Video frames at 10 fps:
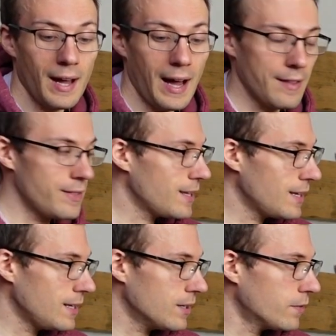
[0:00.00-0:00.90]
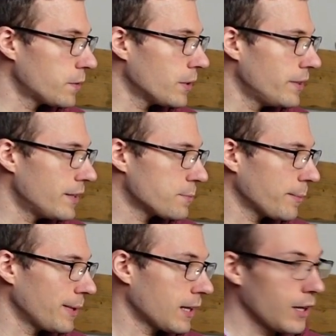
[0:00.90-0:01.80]
And the other one that's
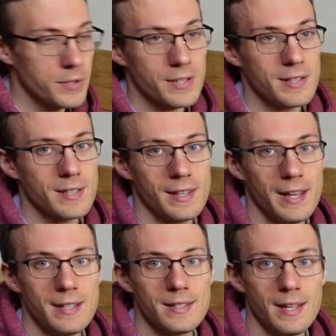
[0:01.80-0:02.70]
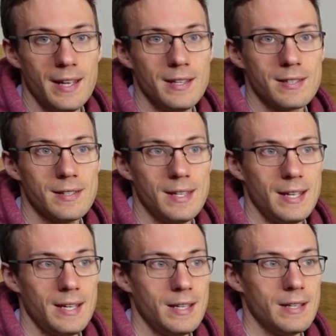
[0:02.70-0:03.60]
probably closest to this is
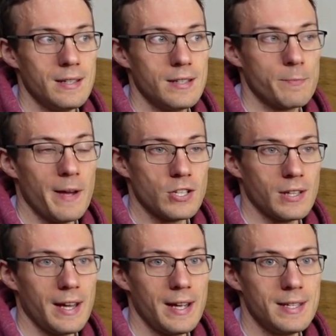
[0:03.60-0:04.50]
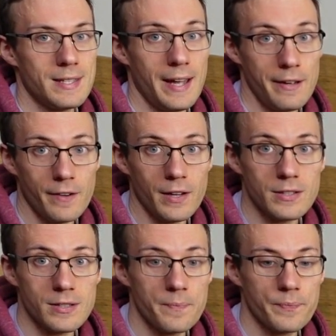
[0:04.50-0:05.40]
the Specialized
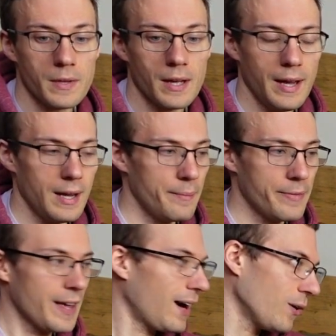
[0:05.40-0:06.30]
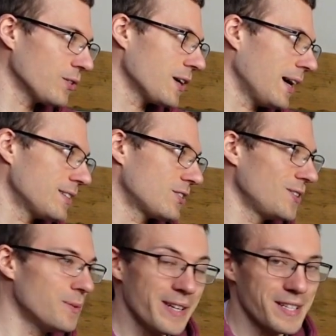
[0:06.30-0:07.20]
AFOS. That also has
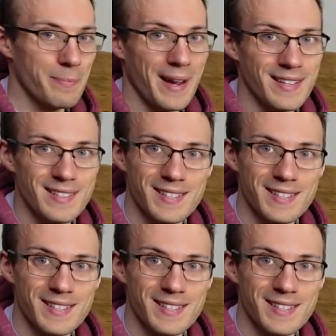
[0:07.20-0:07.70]
dubious paint